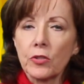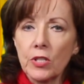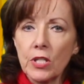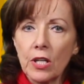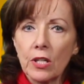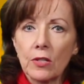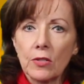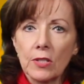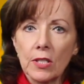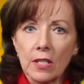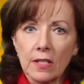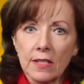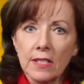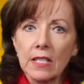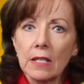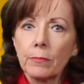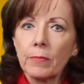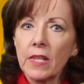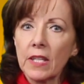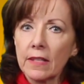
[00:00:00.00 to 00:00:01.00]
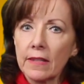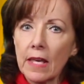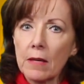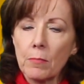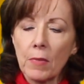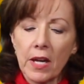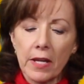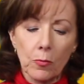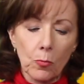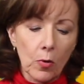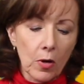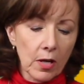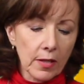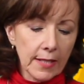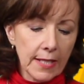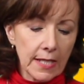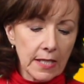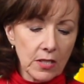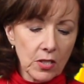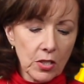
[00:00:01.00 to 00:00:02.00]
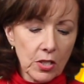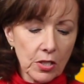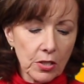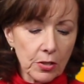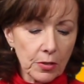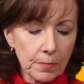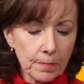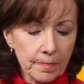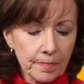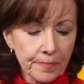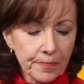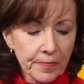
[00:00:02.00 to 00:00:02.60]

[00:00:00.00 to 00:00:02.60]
toes on something they might walk into.